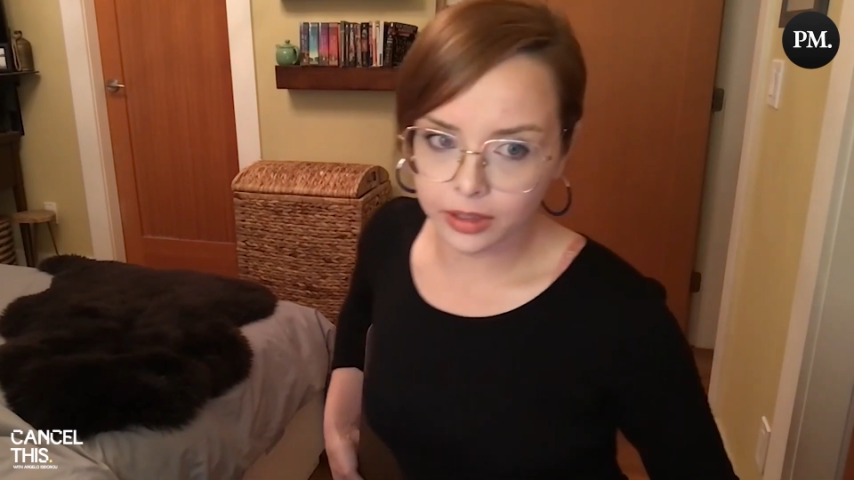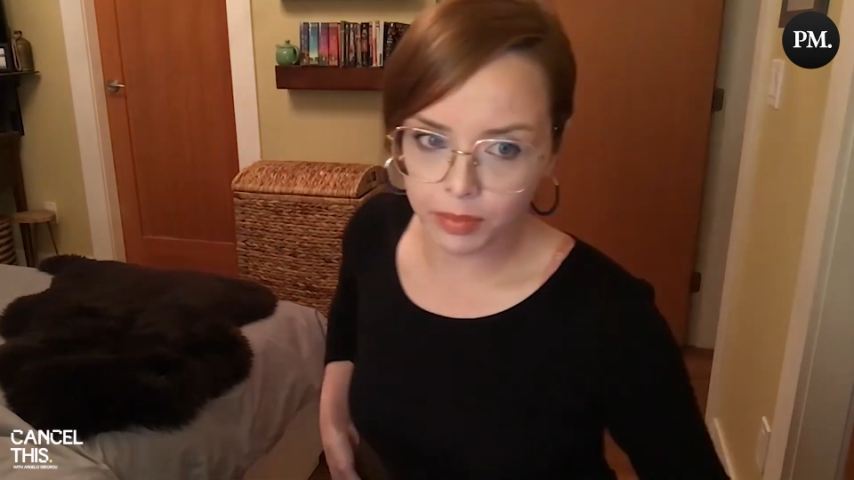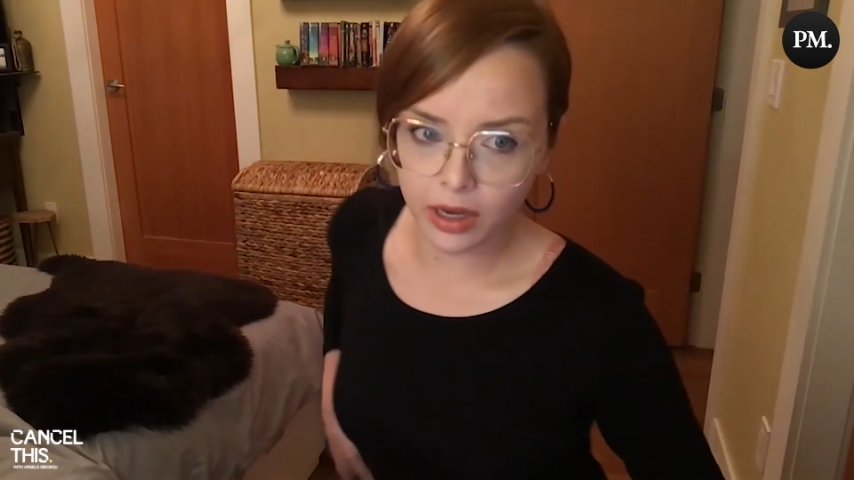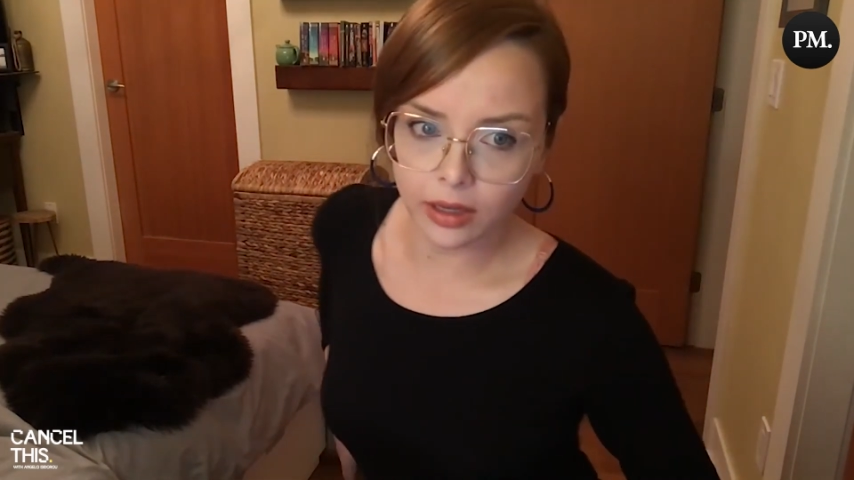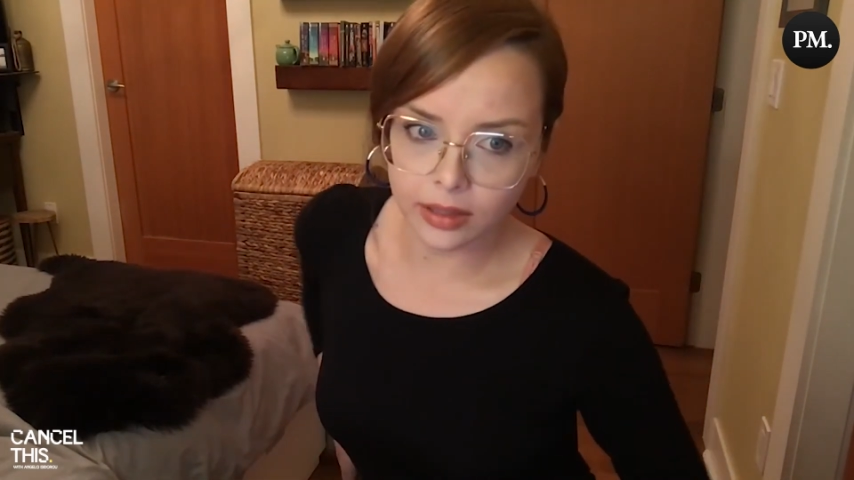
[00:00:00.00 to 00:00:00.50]
has
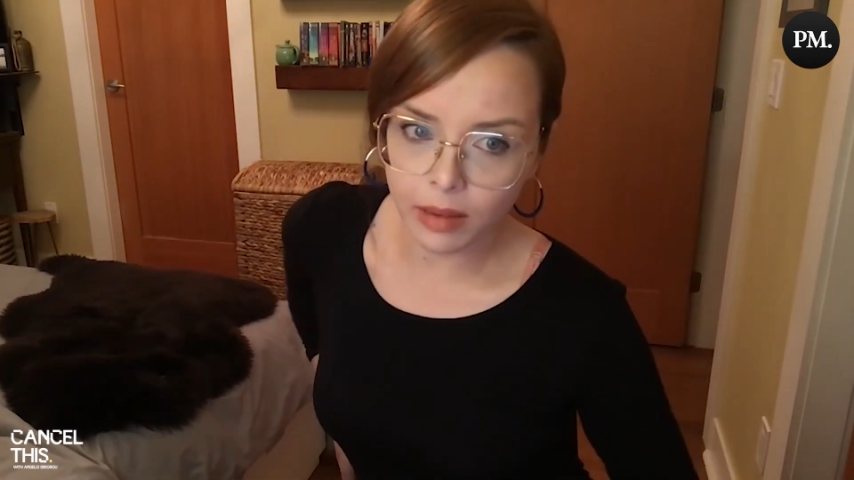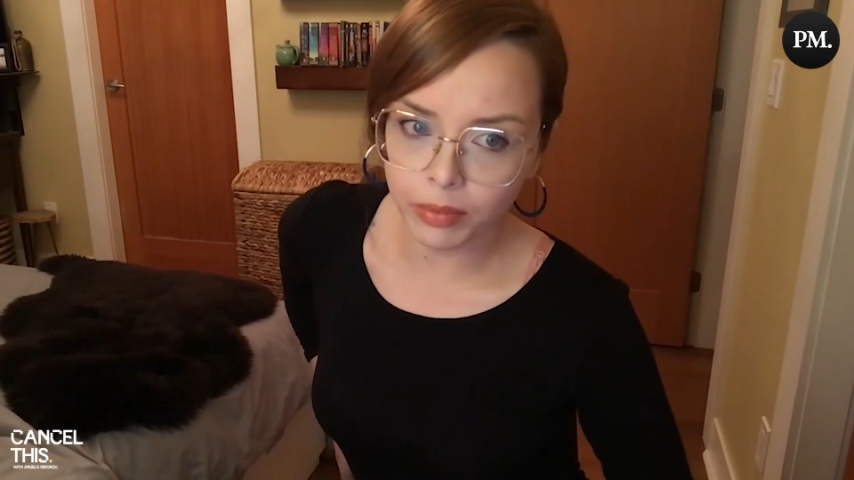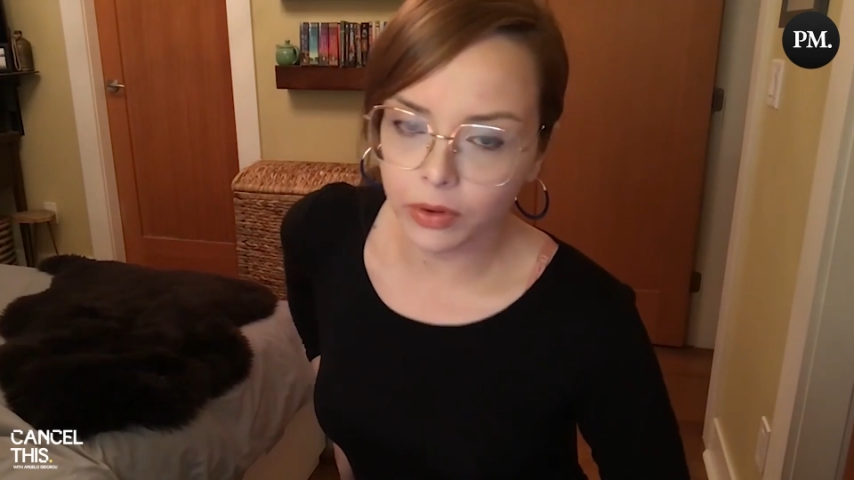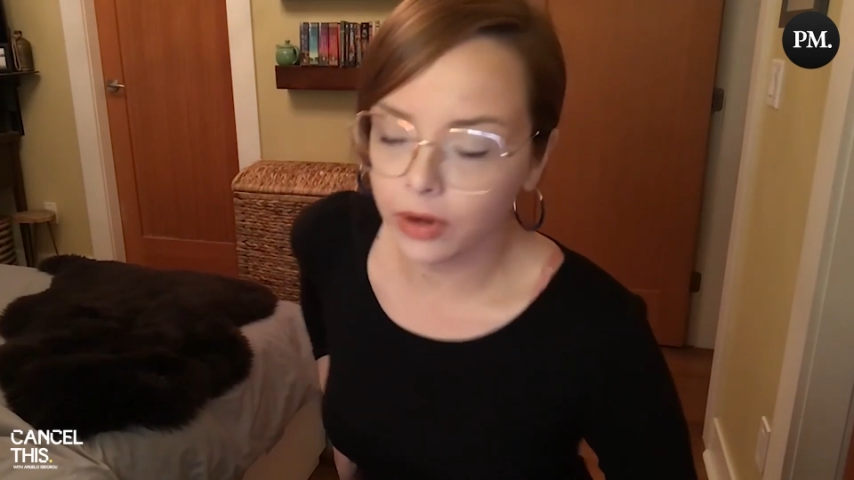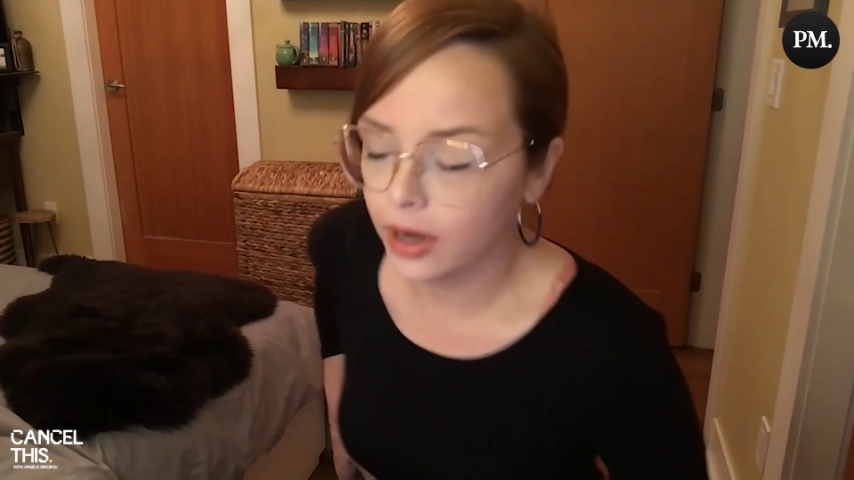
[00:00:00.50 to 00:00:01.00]
been
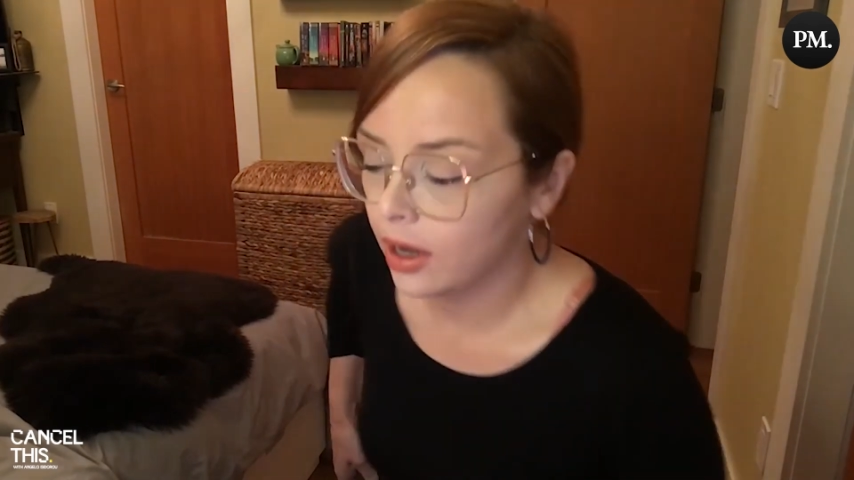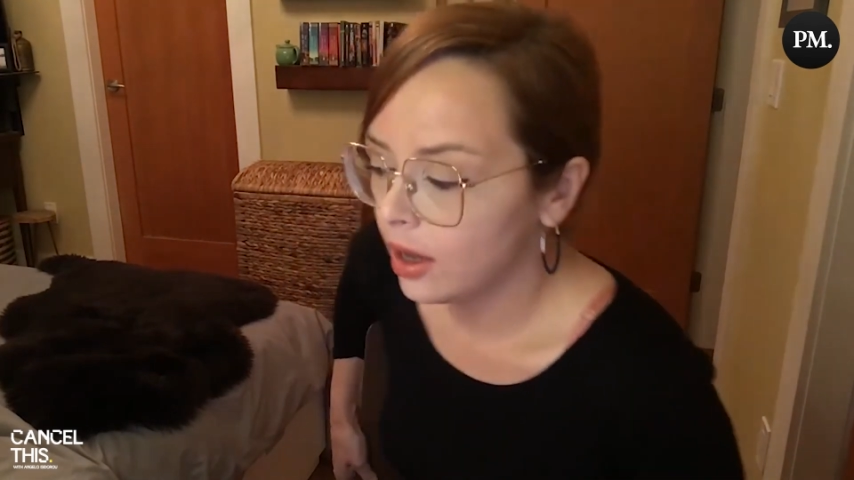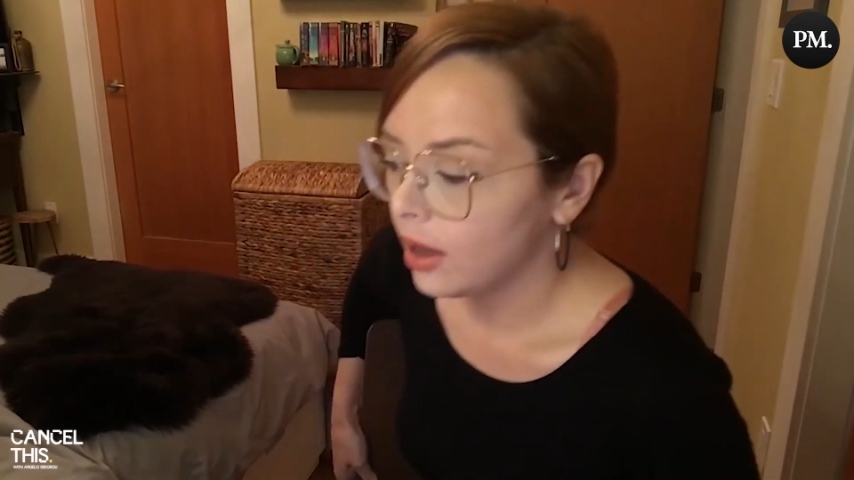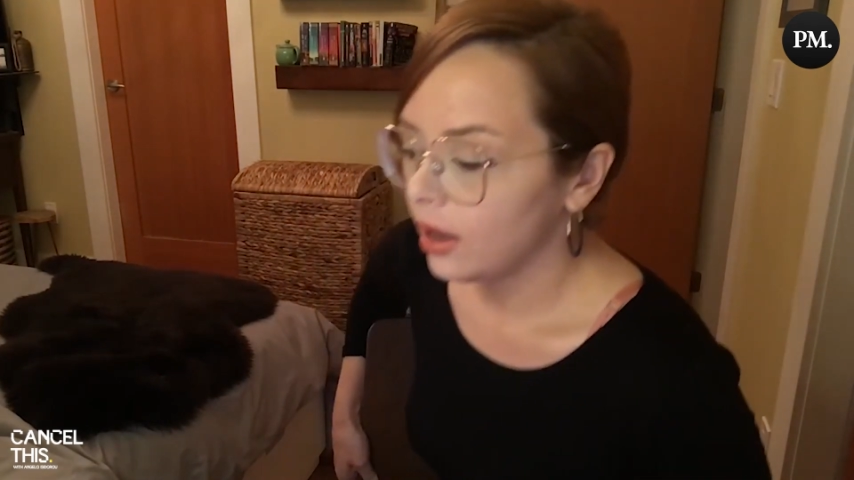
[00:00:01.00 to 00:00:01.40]
exemplary.